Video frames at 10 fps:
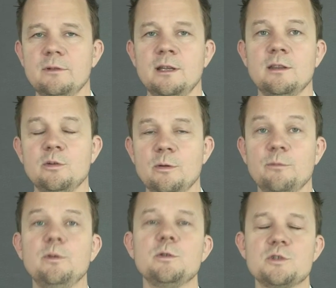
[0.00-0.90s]
into the
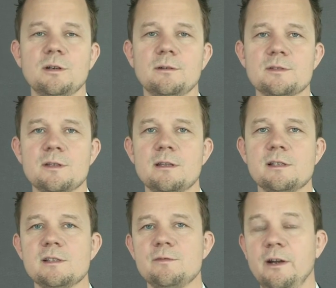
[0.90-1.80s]
future. So
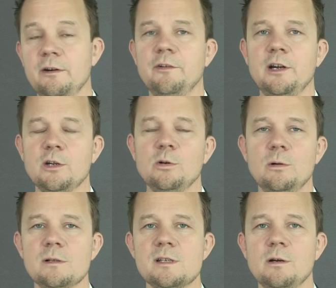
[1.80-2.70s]
this is very, very
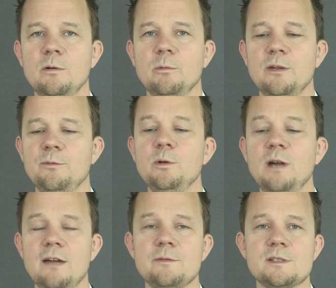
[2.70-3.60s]
cool. So if you
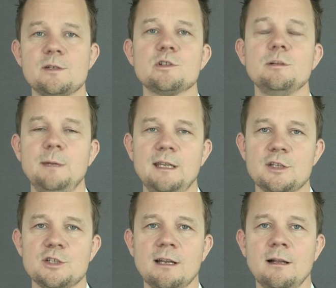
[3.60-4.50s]
have a social media
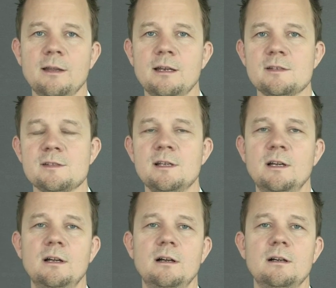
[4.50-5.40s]
channel that is
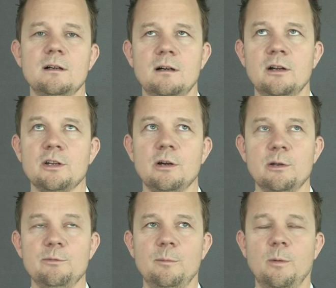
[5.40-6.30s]

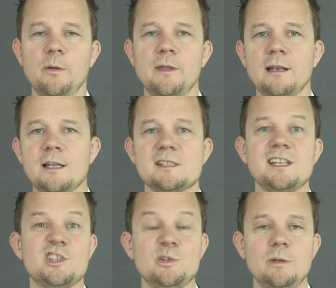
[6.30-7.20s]
ongoing for more than, let's
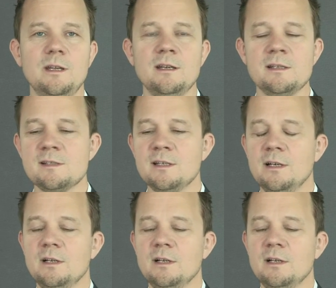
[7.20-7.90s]
say, 2 years,